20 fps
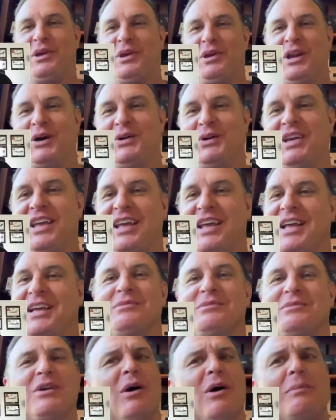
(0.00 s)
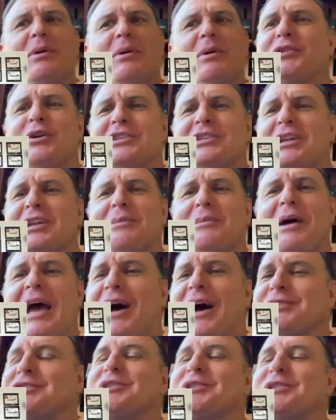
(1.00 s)
you know. Mm-hmm. Oh, I built those into my
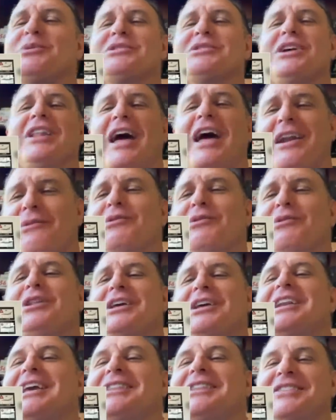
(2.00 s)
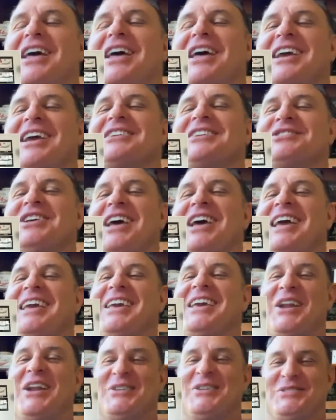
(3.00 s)
house. There was a lot of really neat things,
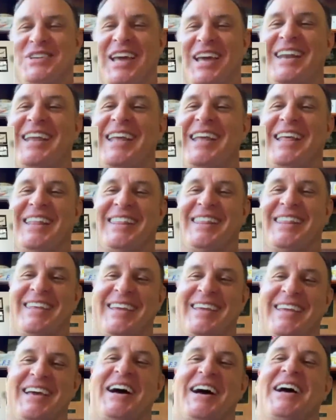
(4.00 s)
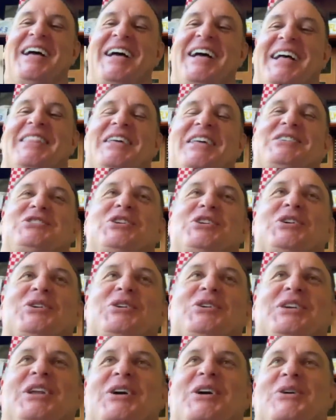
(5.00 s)
you know what I'm saying?
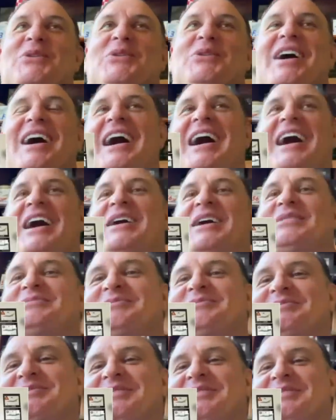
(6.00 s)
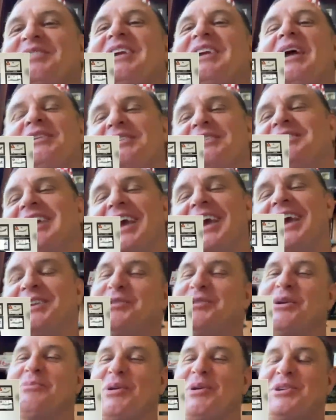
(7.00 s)
You can't gain
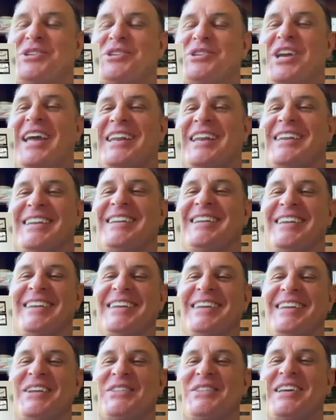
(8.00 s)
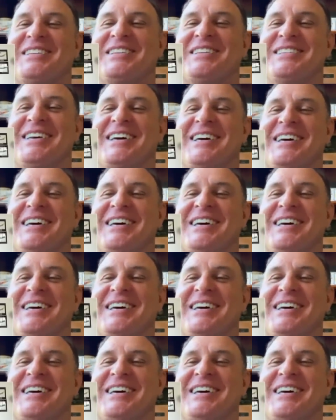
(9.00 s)
to appreciate, you know, that,